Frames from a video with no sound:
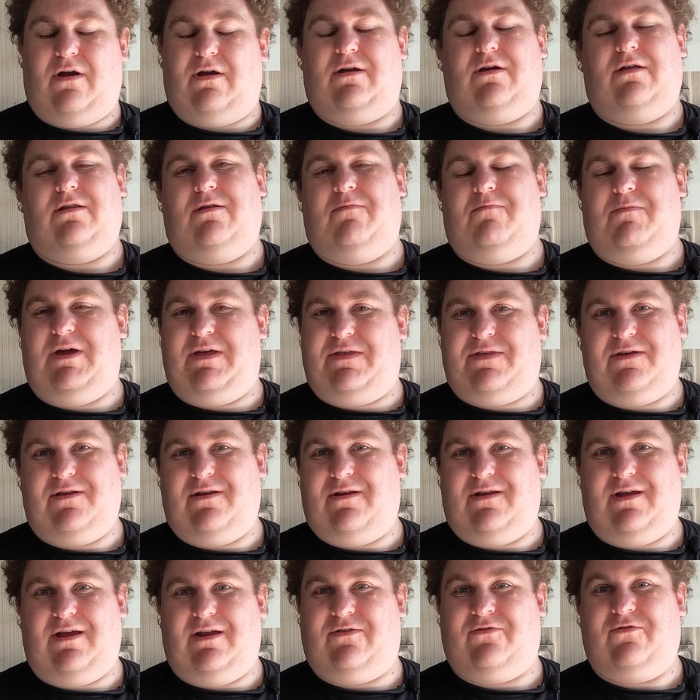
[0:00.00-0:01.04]
the method,
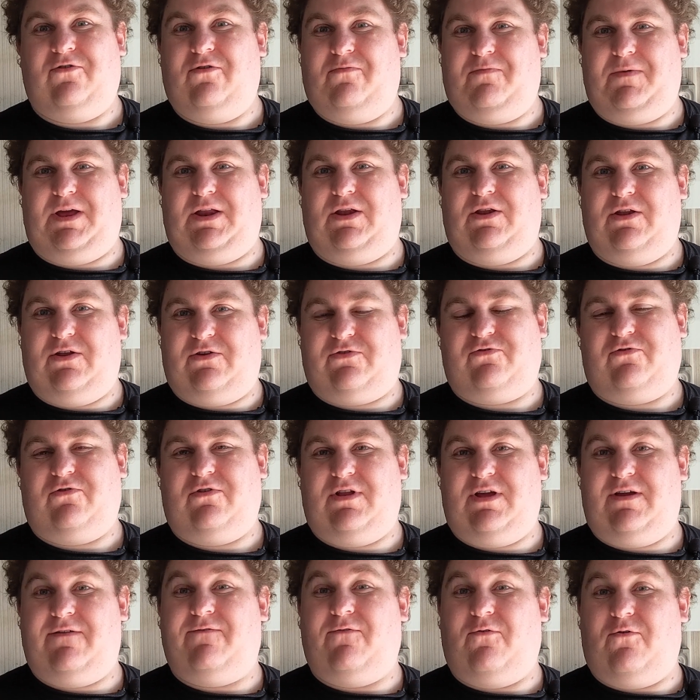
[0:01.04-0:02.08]
it took me
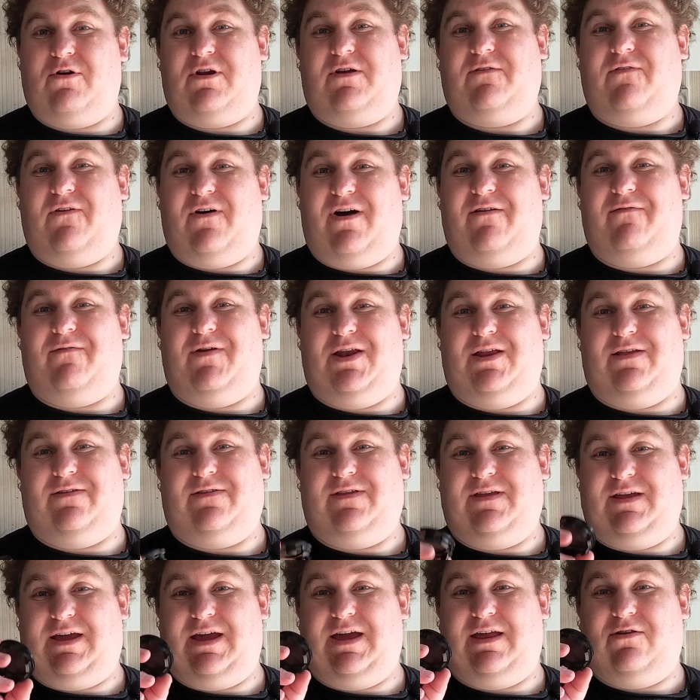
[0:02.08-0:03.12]
literally 45 minutes
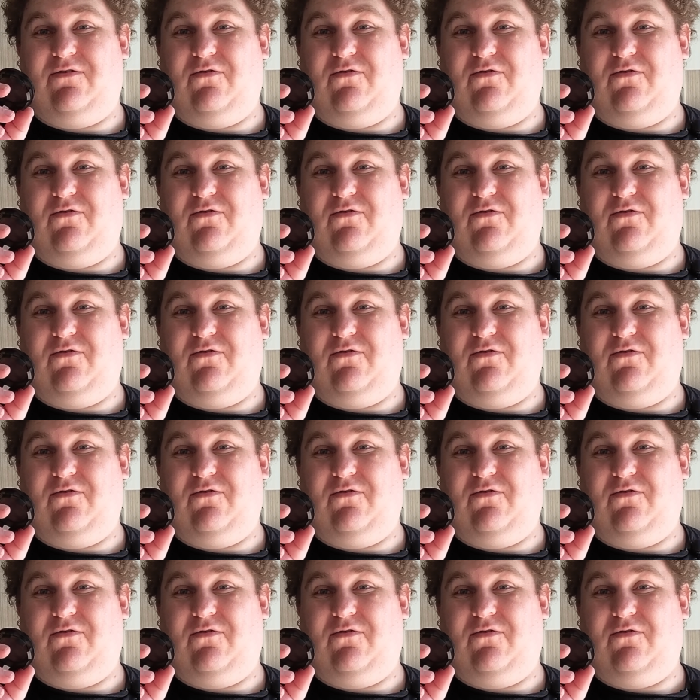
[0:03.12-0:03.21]
to get